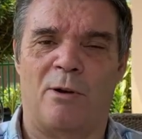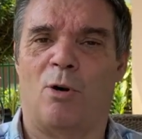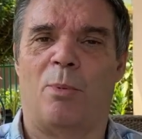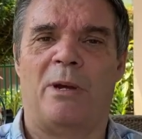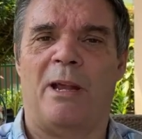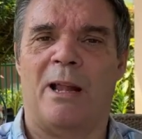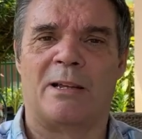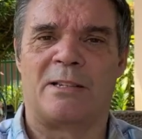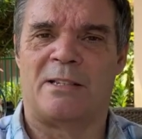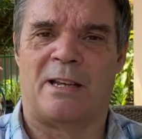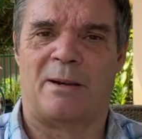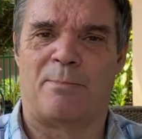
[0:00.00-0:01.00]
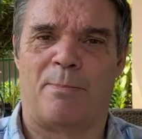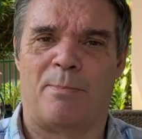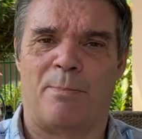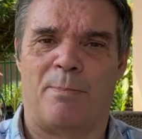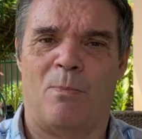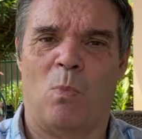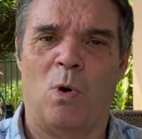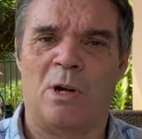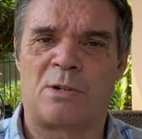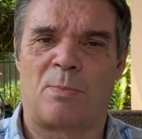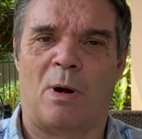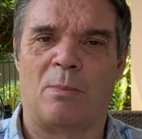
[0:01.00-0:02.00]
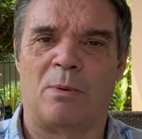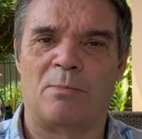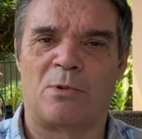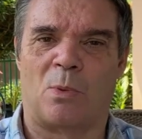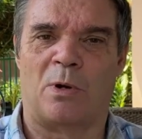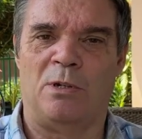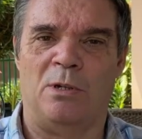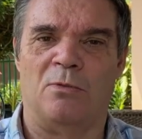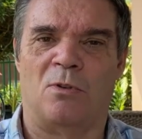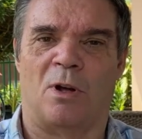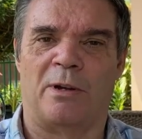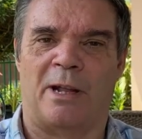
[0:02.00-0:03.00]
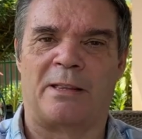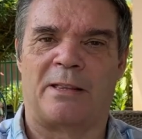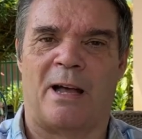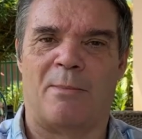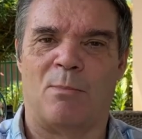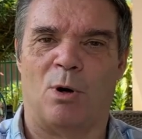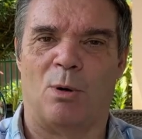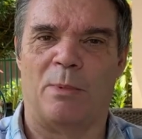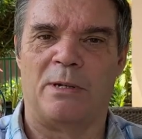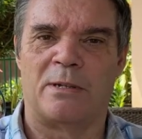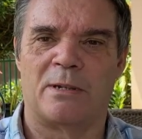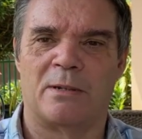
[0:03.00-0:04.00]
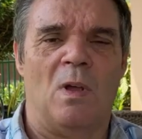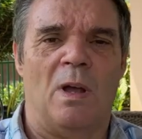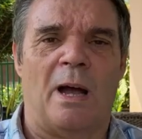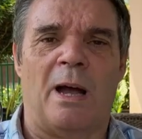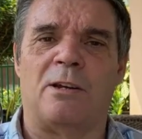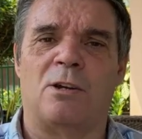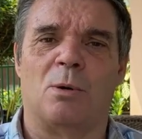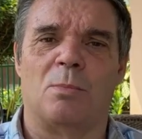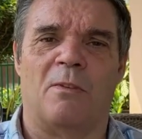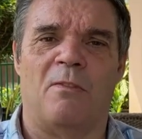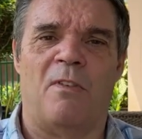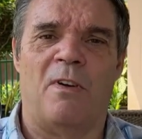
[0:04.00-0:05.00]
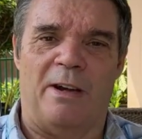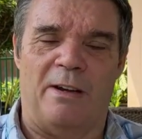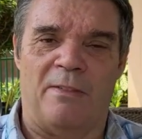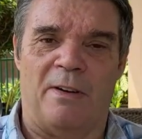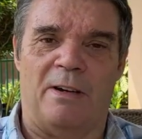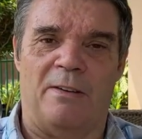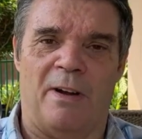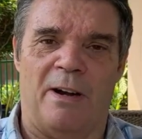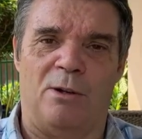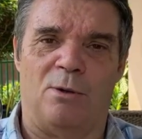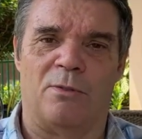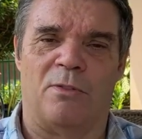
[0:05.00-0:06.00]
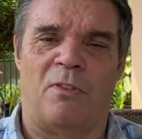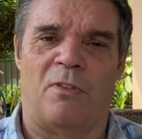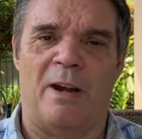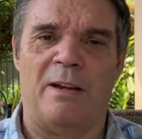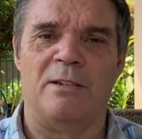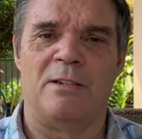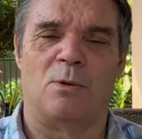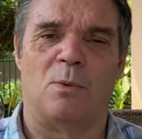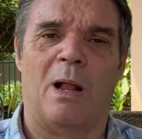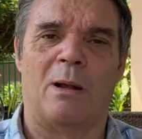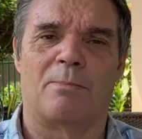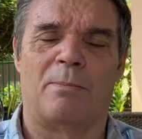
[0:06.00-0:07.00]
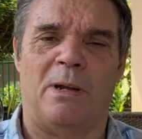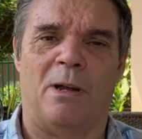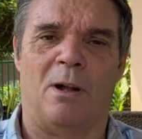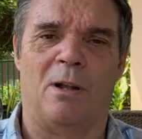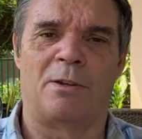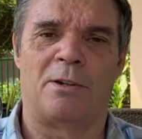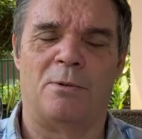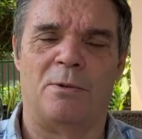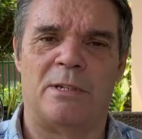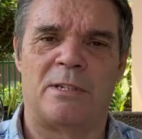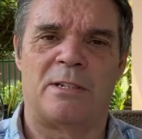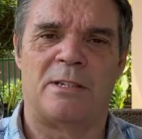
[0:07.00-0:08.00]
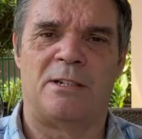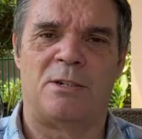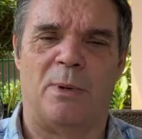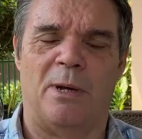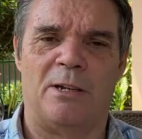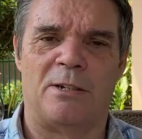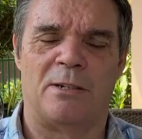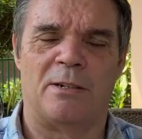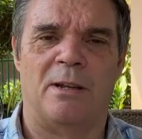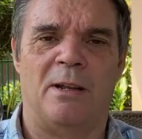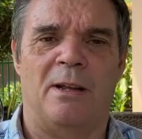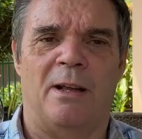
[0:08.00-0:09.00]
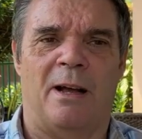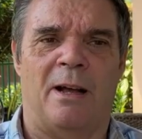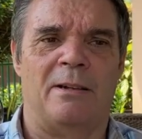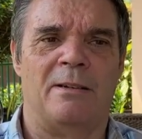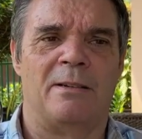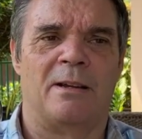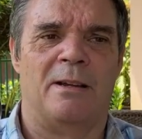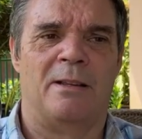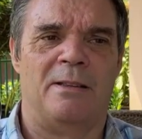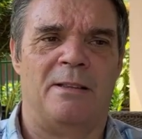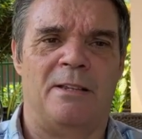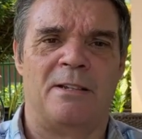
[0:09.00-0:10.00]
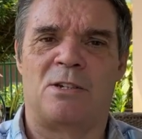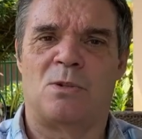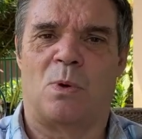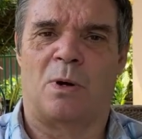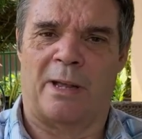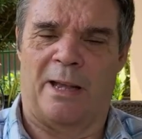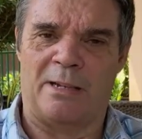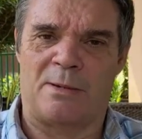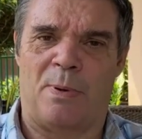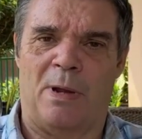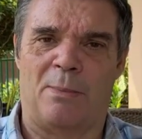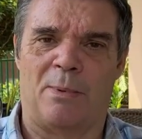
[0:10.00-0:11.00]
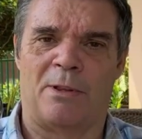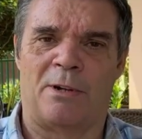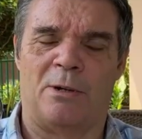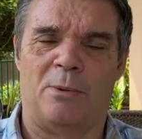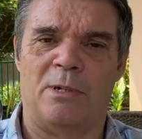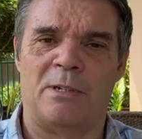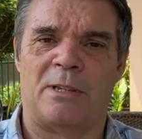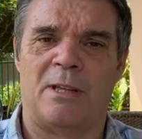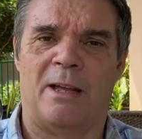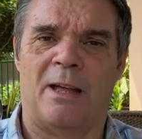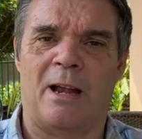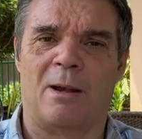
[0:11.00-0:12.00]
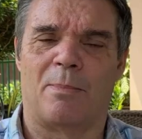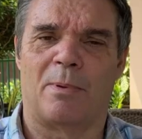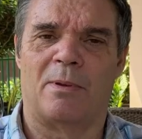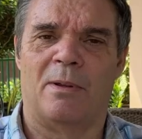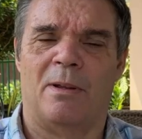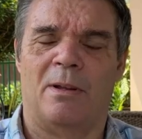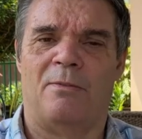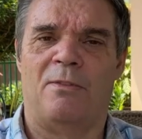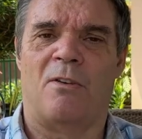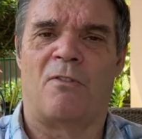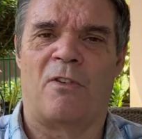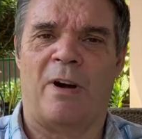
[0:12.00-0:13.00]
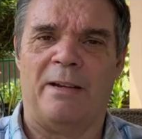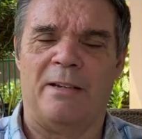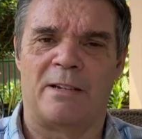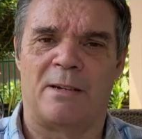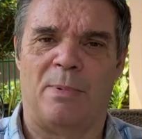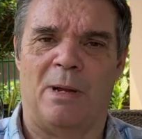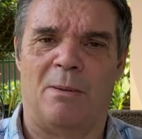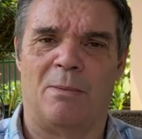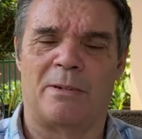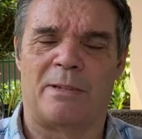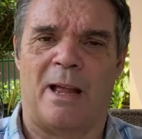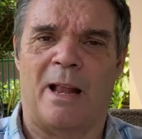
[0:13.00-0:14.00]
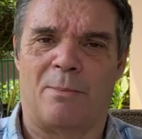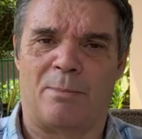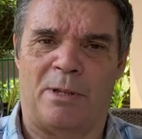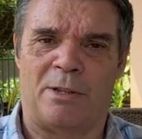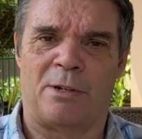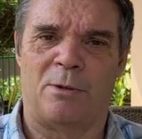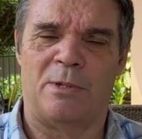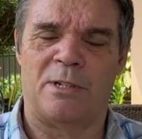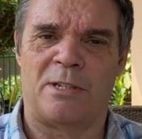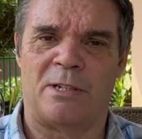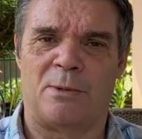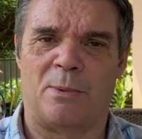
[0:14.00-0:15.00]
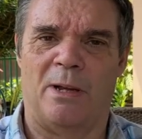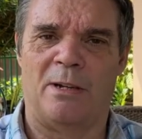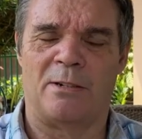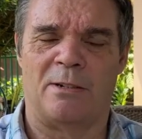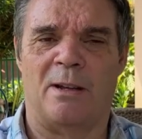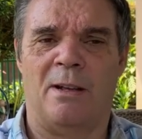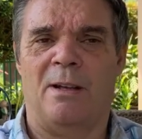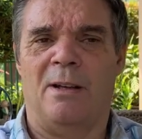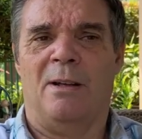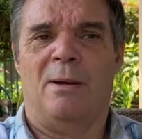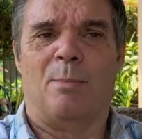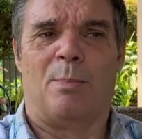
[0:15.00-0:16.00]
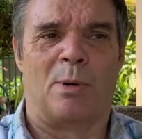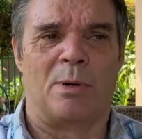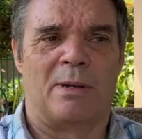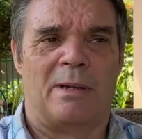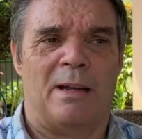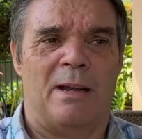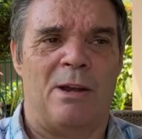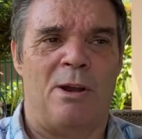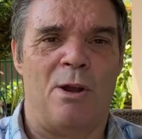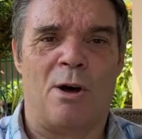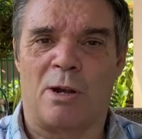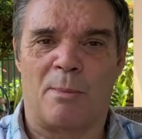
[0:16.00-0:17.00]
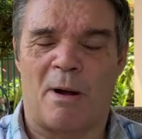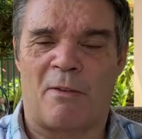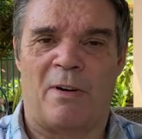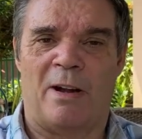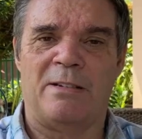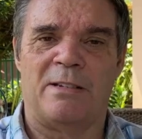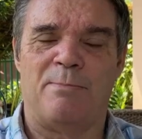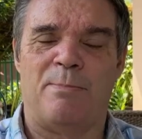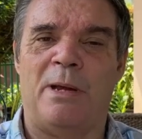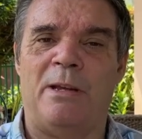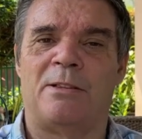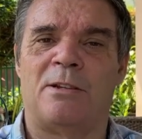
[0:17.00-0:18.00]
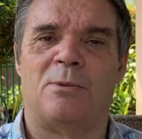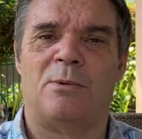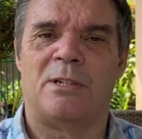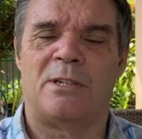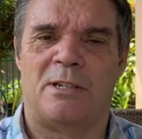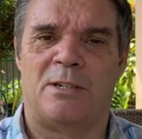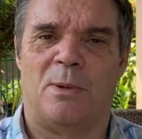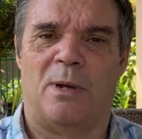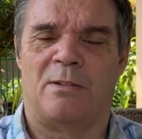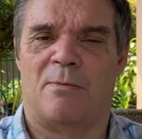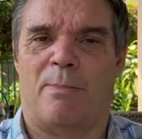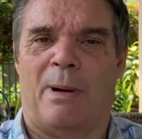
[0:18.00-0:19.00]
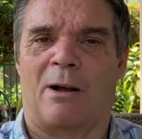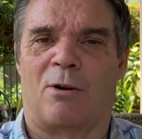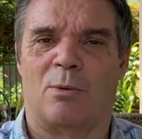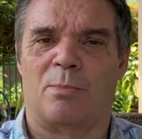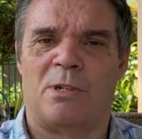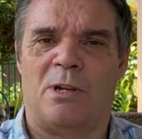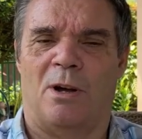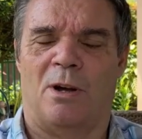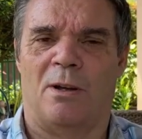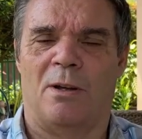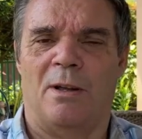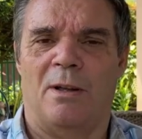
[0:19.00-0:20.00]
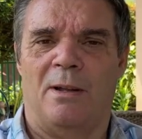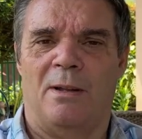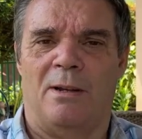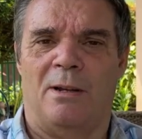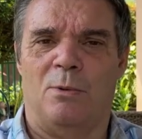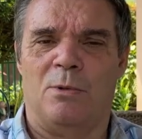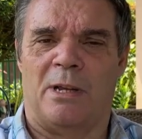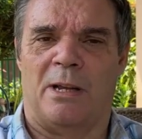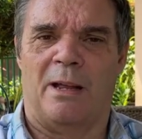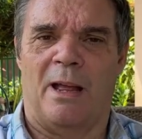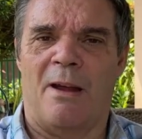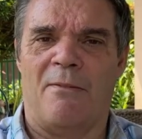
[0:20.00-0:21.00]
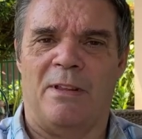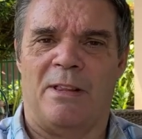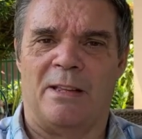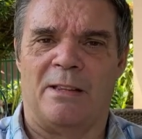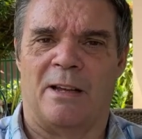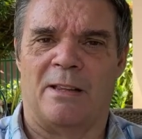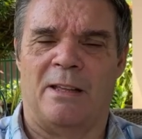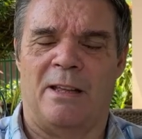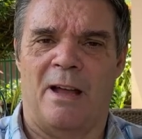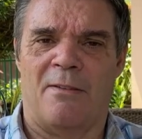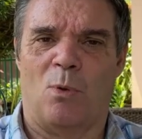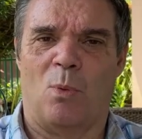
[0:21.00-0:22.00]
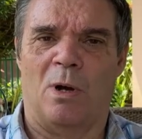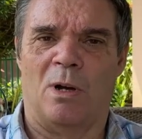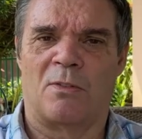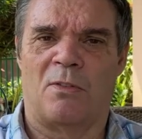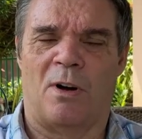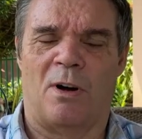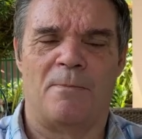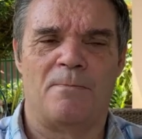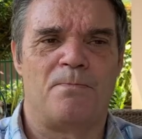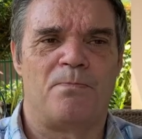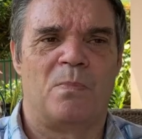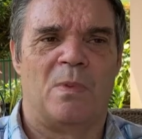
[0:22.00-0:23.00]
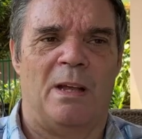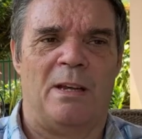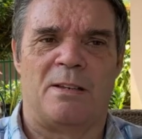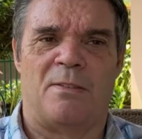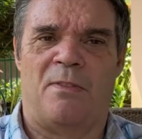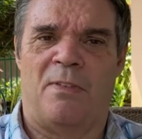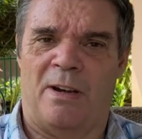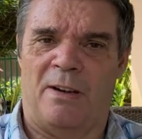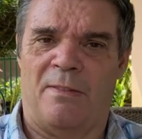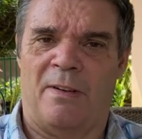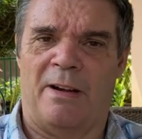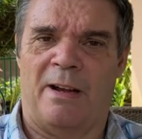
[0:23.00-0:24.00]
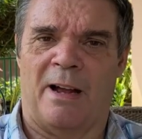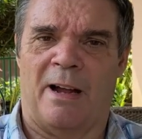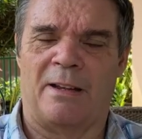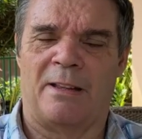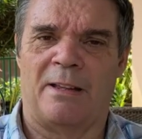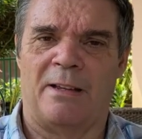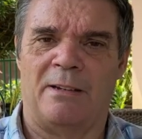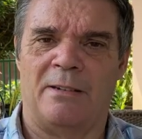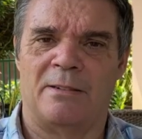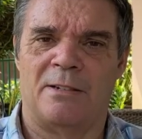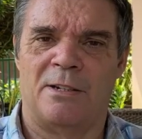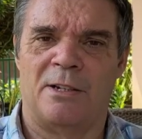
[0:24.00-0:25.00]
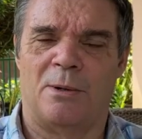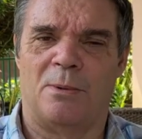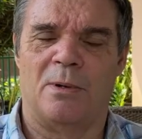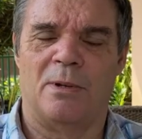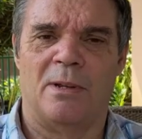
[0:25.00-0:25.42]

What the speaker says: Nobody else has had worse problems than what you've got at that moment. I had a couple of very, very, very good friends who helped me all through this situation. And this is what gets people through, is the help of your friends to be able to help you through this situation. But none of my friends had been through this situation, bankruptcy or losing everything that they ever worked for. It's a very, very hard thing to do.